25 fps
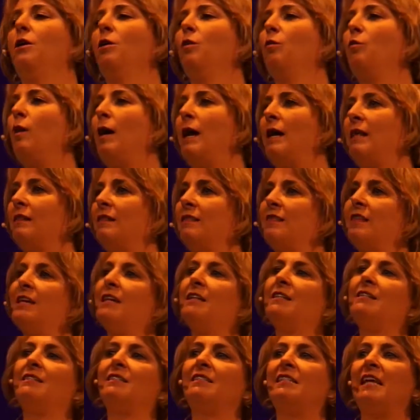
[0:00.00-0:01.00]
When
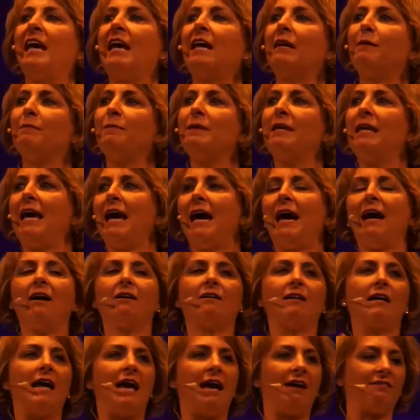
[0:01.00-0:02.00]
things take me out,
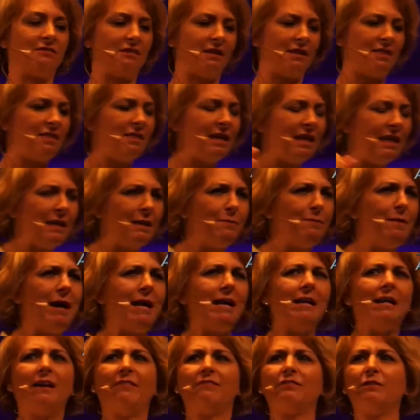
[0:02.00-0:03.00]
I have to think
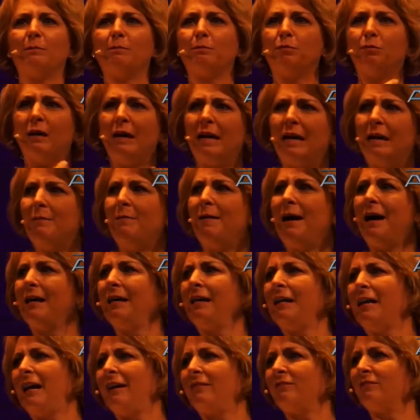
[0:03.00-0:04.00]
about it, I have to pray about
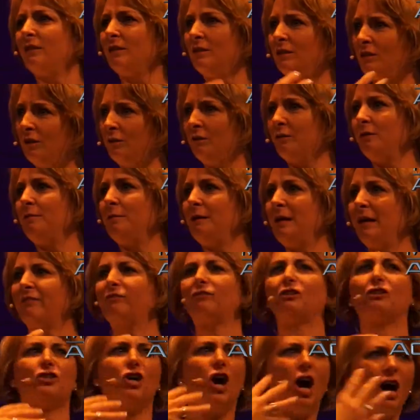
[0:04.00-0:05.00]
it, I have to, you know what I mean? I have
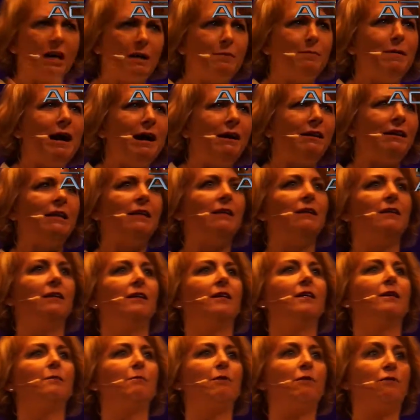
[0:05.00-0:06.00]
to talk about it
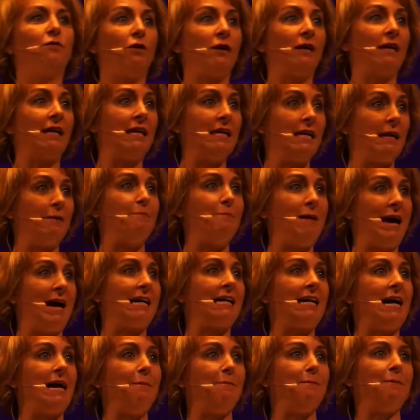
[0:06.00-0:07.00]
before I can get back
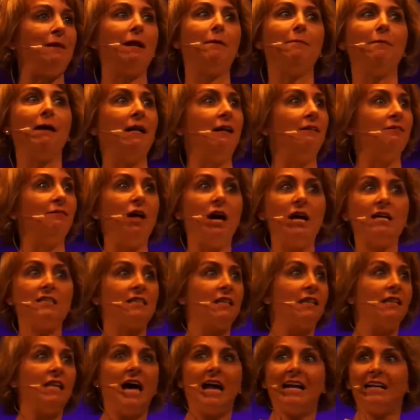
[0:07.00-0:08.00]
up, and I might have lost
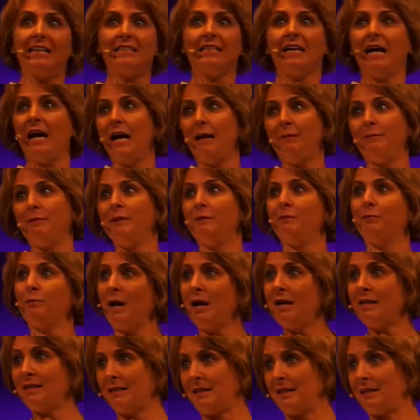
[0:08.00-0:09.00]
a lot of time in the
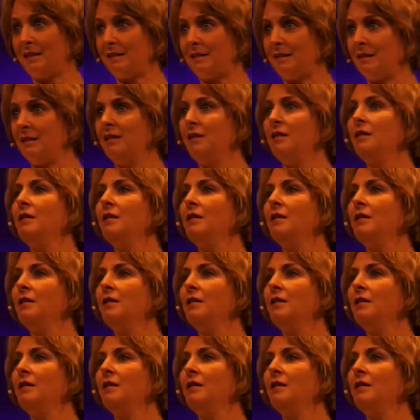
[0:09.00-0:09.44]
process.